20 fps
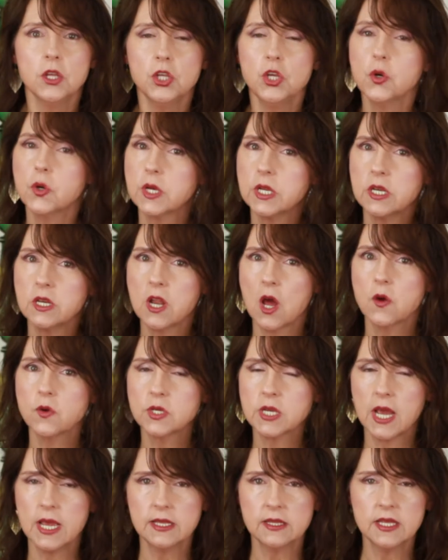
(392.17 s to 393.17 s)
You can
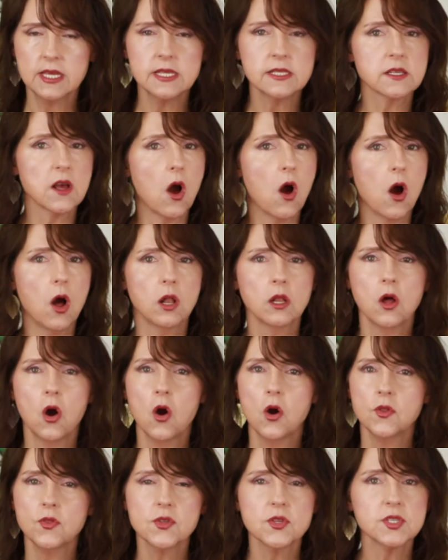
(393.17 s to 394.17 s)
notate these all
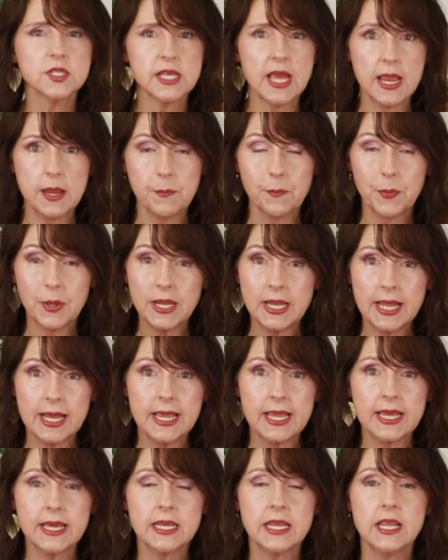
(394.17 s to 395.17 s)
on the same
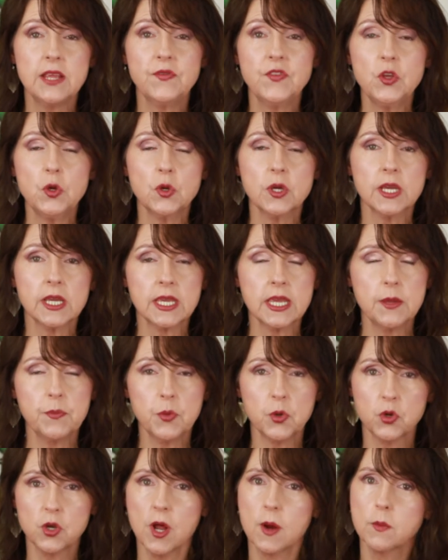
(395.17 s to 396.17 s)
plan if you can
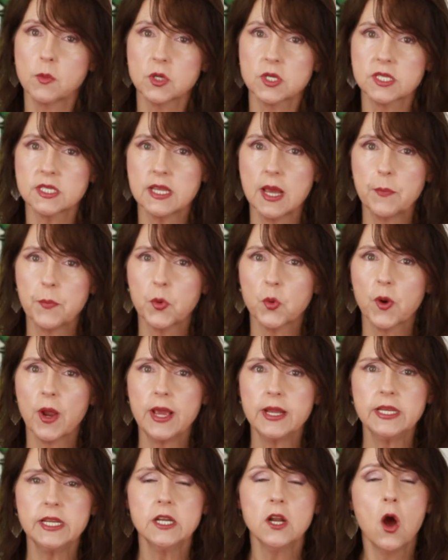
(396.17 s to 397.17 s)
keep your numbers
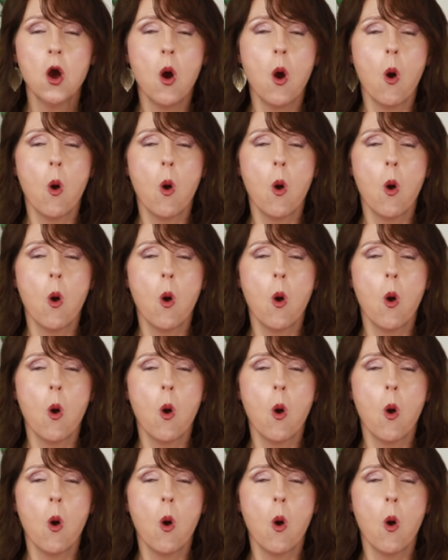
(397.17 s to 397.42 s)
separated,